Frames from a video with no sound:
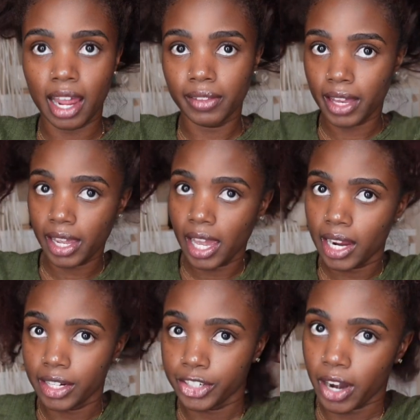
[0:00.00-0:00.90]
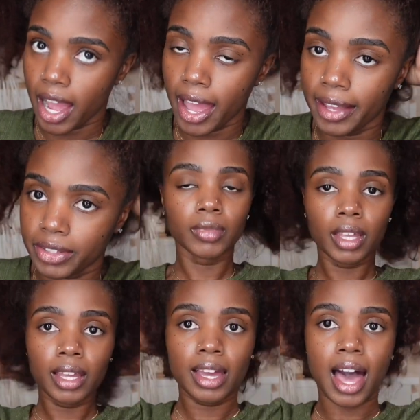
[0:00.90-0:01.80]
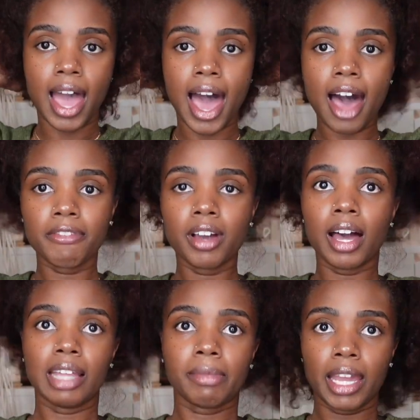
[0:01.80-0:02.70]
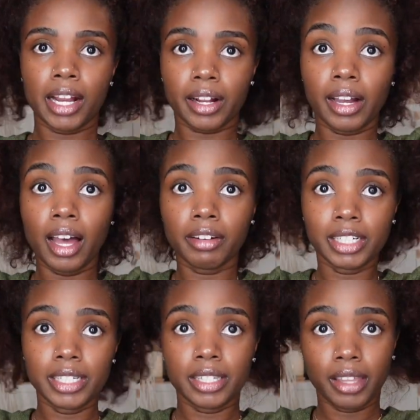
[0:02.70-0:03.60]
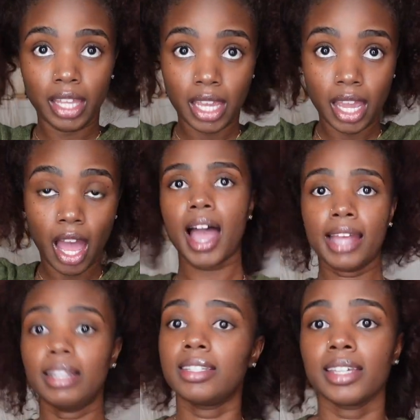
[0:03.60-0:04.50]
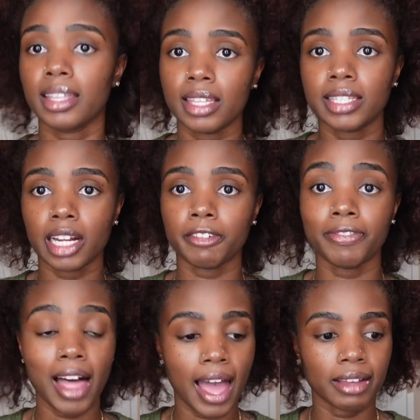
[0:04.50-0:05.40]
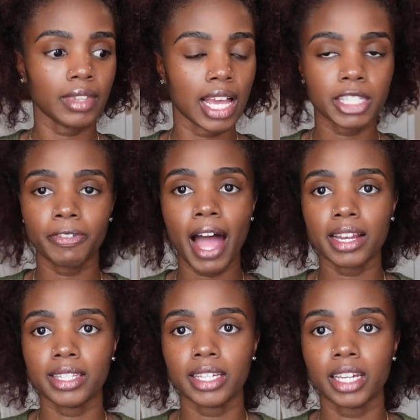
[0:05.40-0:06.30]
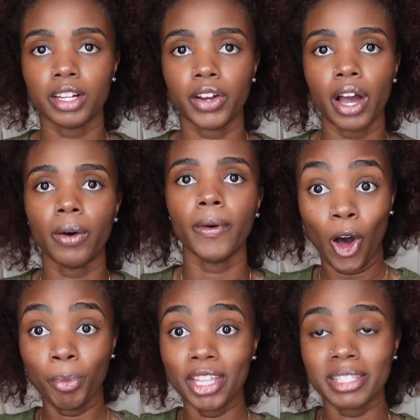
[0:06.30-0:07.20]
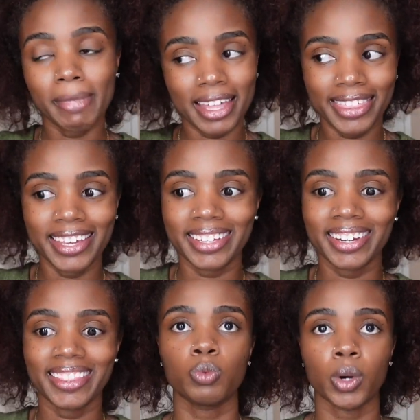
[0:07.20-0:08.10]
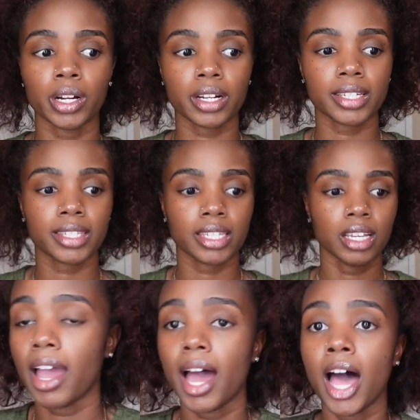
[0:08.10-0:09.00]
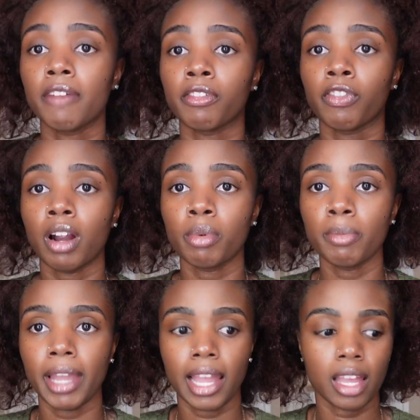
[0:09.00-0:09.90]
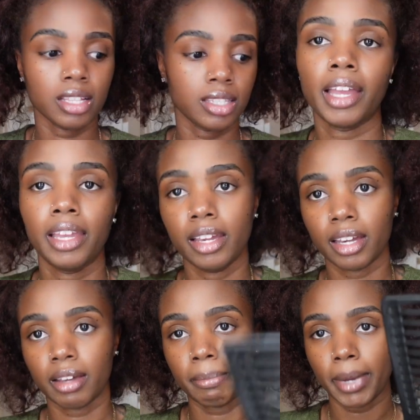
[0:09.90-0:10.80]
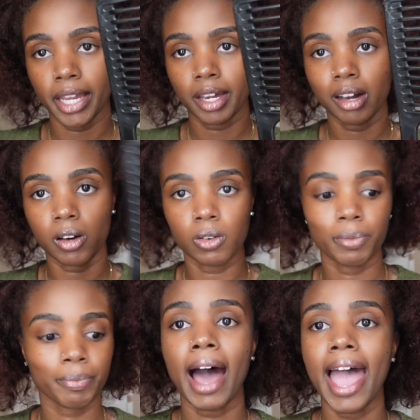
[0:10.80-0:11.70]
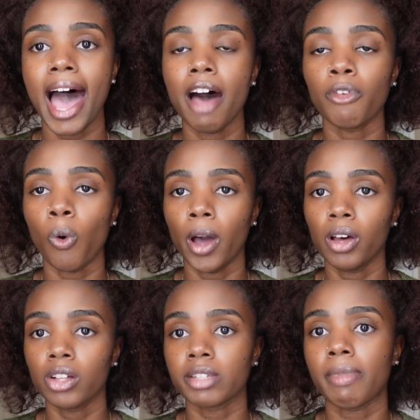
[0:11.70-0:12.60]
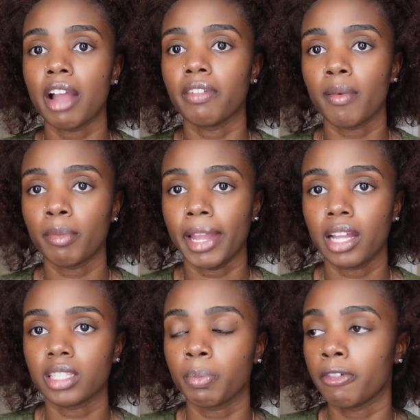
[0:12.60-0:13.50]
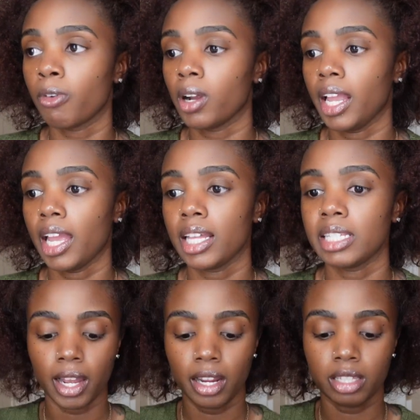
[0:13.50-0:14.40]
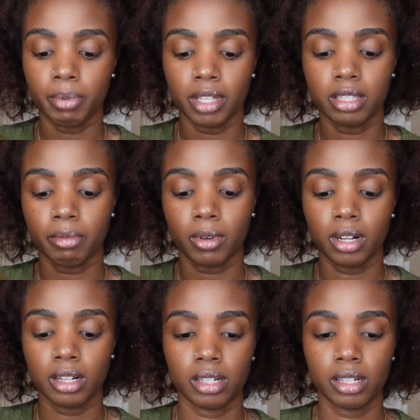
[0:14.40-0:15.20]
I let it air dry. I have gotten my hair cut recently. I need to get this hair flat, as flat as it can go. I hope this method works. I have rubber bands like my comb. I have oiled my rubber bands beforehand. I need to put some more.